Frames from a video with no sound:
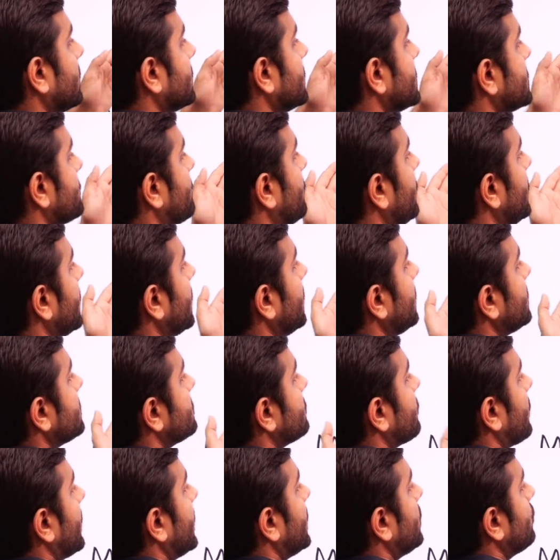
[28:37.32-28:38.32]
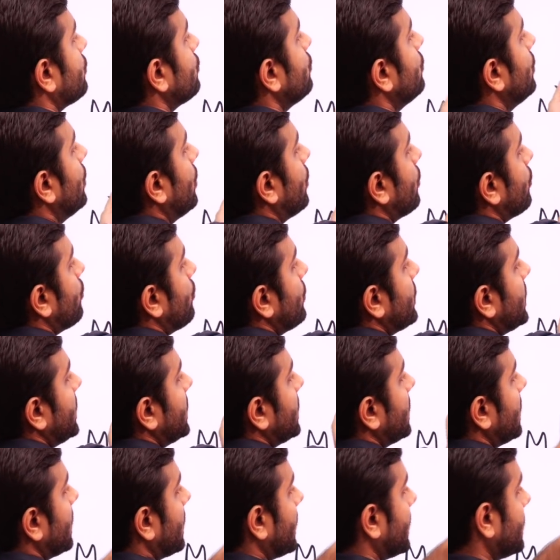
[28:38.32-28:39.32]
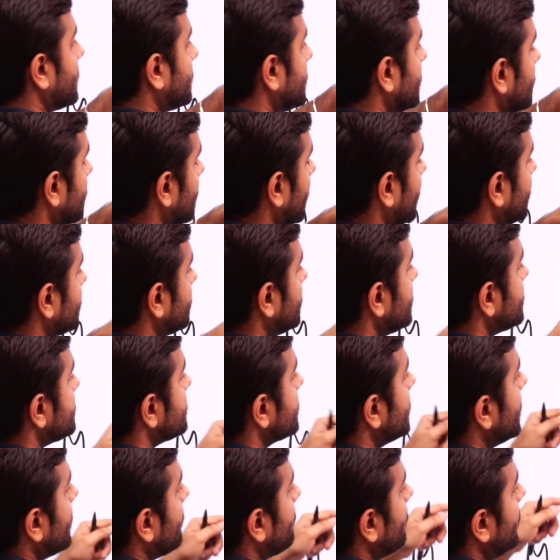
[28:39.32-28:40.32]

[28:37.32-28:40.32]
This PL is trying to rotate it like this.